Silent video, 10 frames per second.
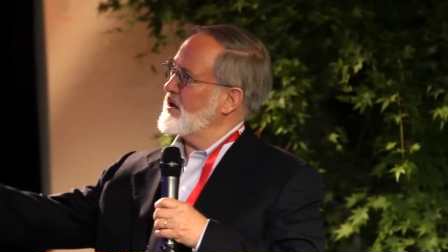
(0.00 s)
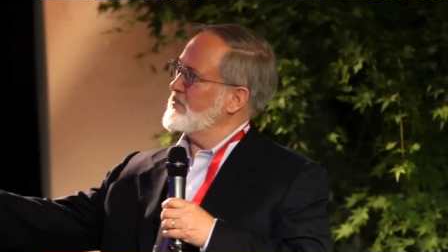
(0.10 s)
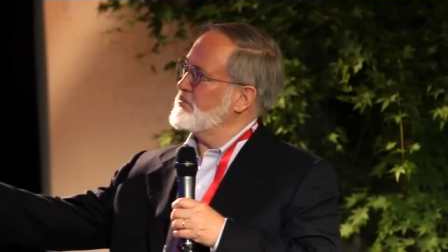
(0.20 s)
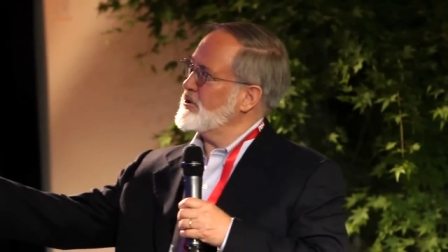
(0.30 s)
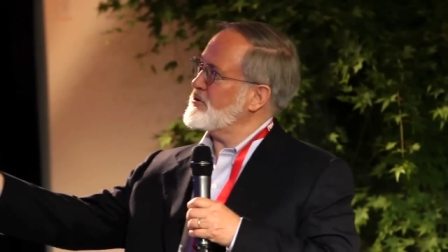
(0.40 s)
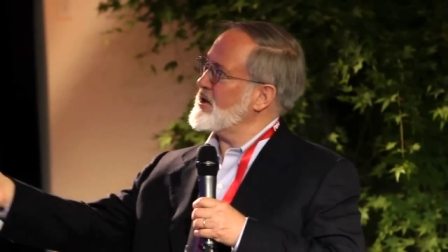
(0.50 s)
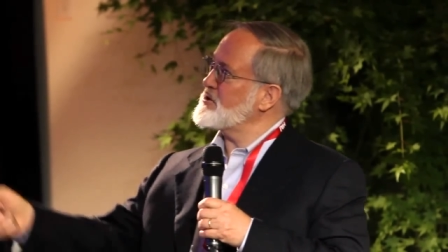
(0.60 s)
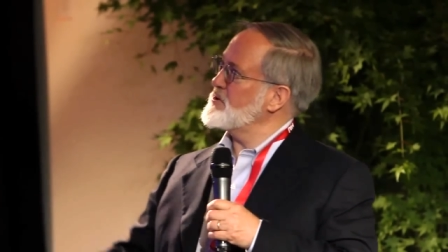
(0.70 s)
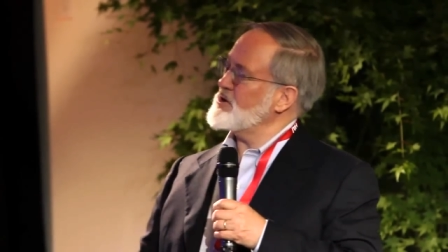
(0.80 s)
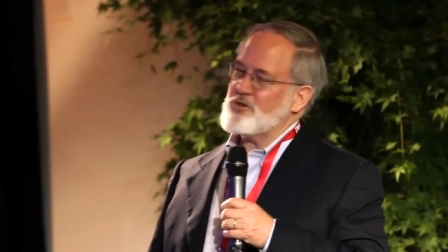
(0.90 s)
Uh, Bernard
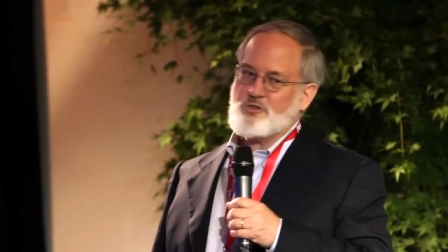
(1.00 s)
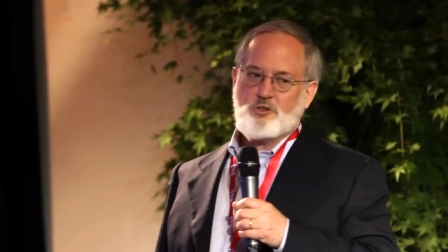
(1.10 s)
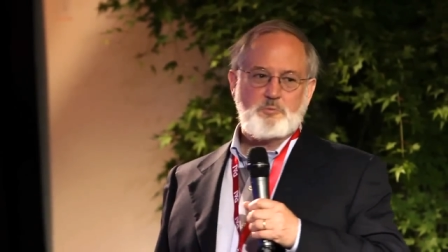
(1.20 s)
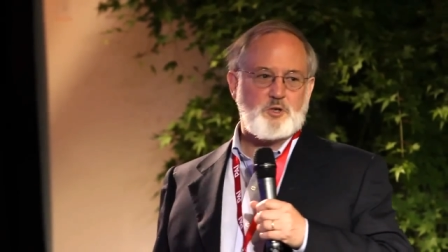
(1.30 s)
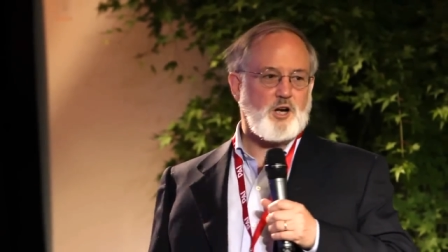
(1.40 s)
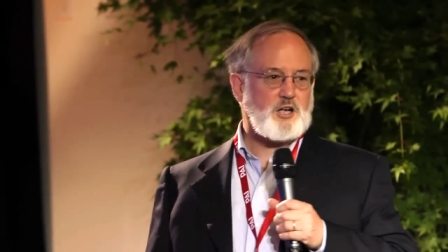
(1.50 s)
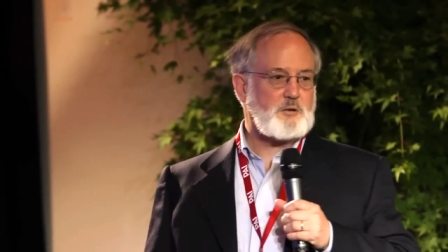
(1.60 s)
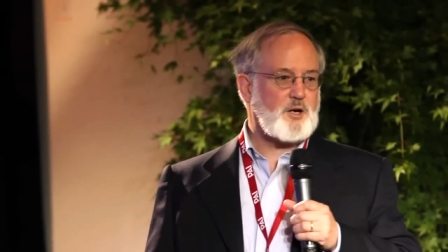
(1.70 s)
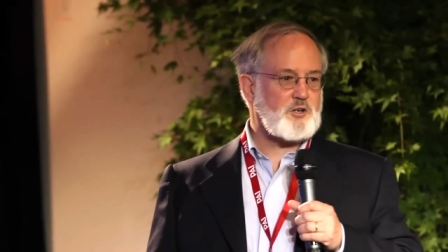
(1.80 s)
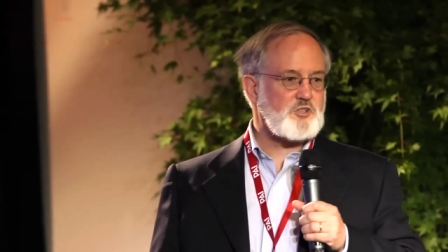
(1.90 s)
Crespi is also going to be
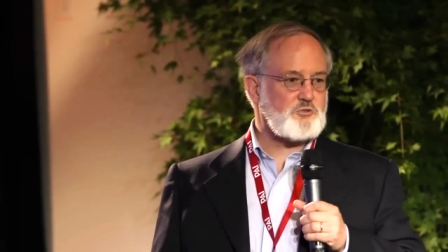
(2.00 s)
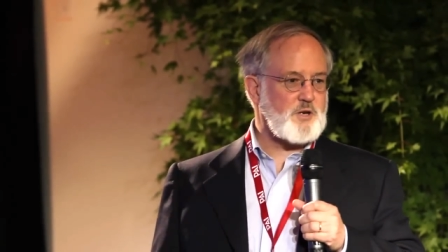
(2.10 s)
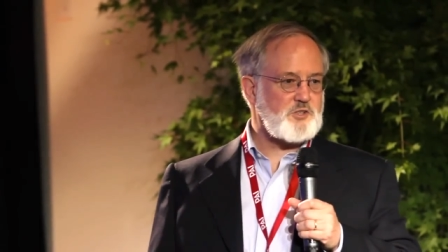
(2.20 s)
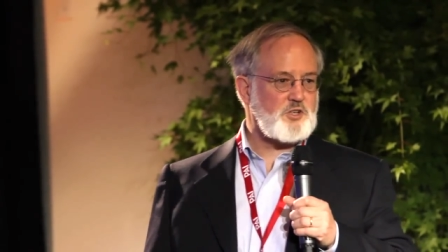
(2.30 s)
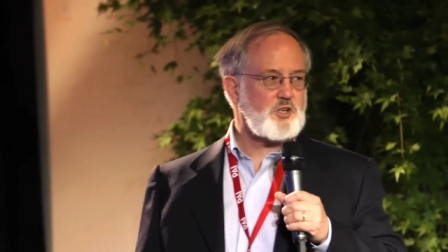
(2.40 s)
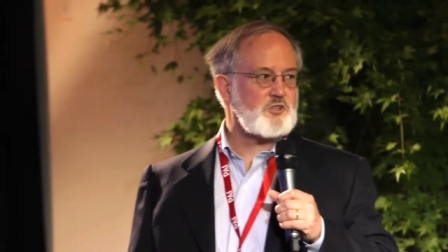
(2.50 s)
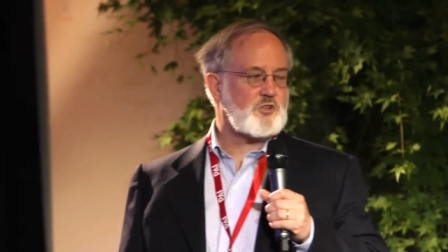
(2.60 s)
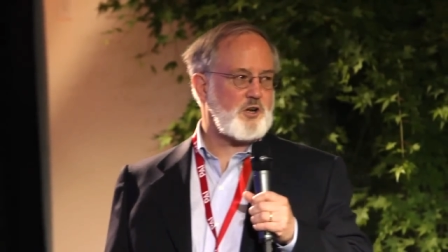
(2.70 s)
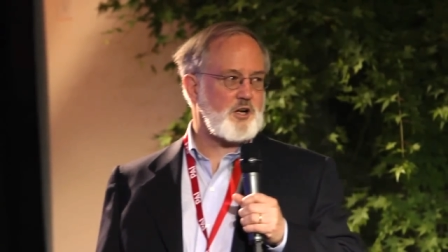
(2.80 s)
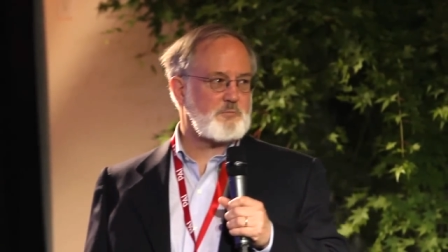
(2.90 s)
talking about constraints in
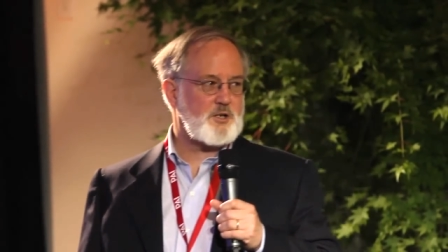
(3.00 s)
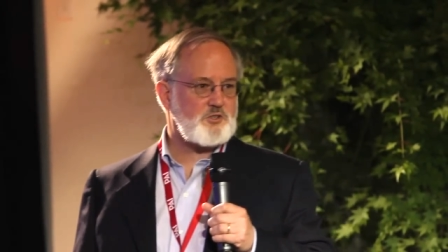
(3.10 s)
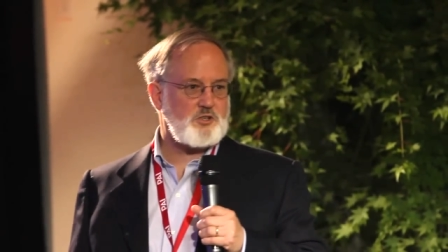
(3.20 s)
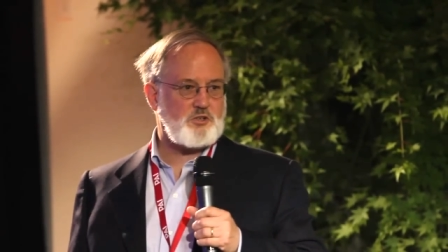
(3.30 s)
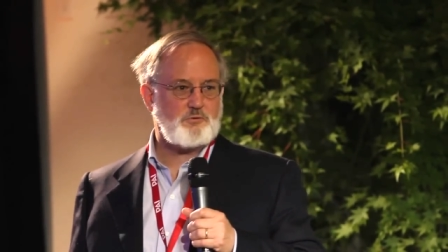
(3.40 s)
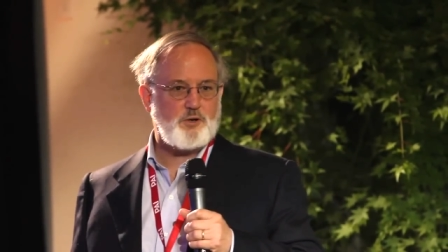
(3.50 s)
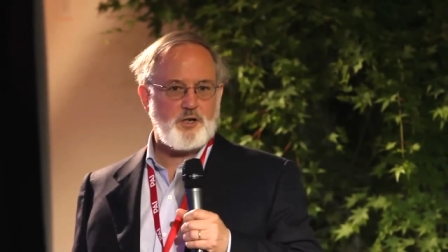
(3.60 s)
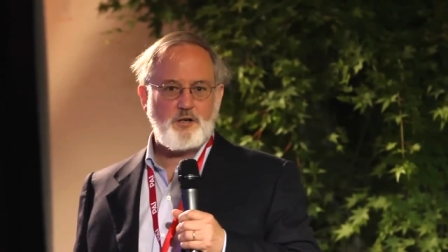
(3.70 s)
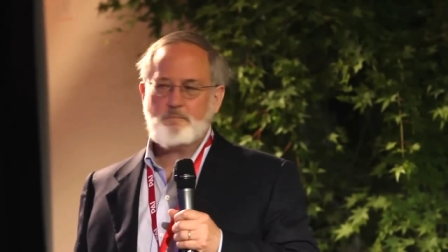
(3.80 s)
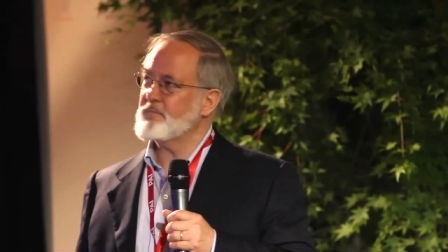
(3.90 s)
his talk about
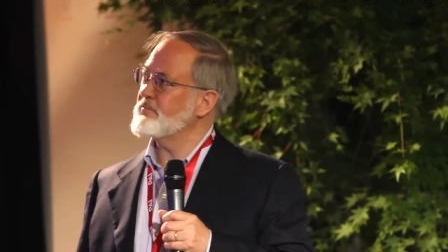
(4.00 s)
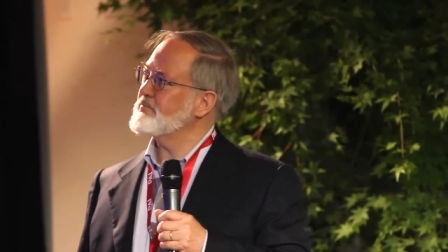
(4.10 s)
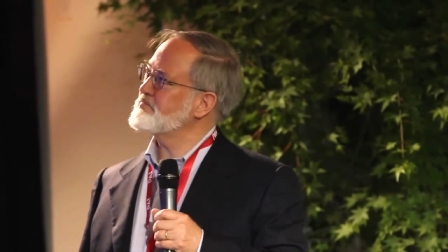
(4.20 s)
schizophrenia.